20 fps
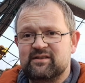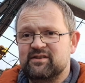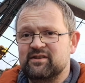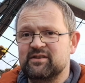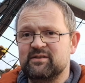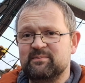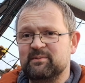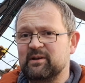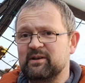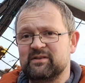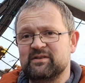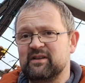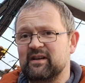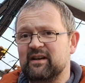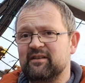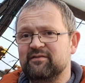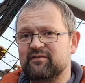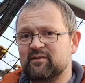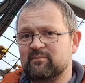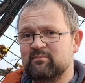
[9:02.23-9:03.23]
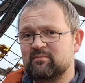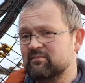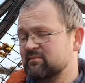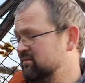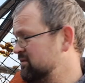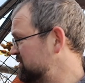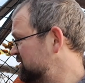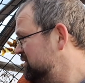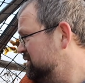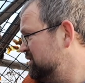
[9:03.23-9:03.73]
just because I left them.
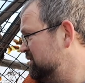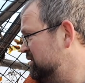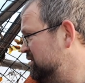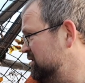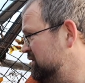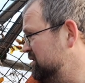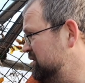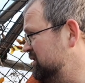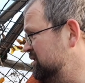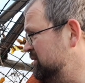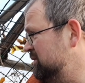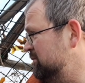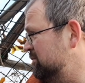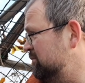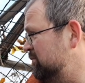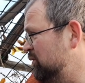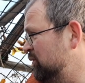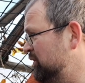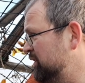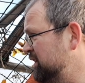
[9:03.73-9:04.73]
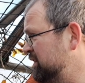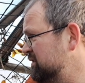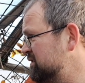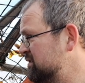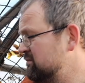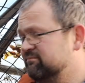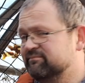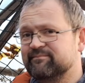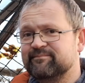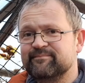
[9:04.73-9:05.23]
Poor things.
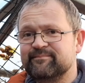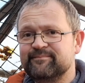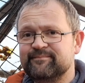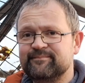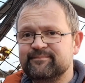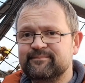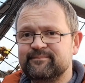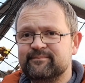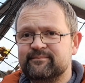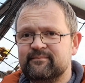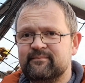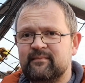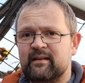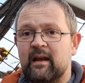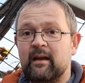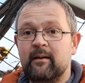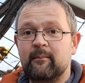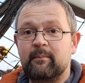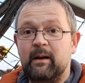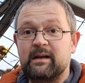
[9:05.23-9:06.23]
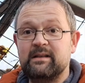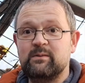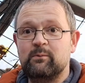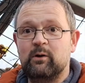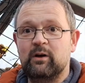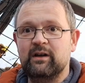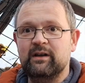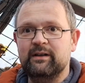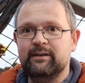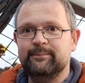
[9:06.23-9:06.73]
Back to
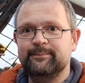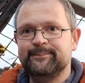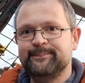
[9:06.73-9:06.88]
work.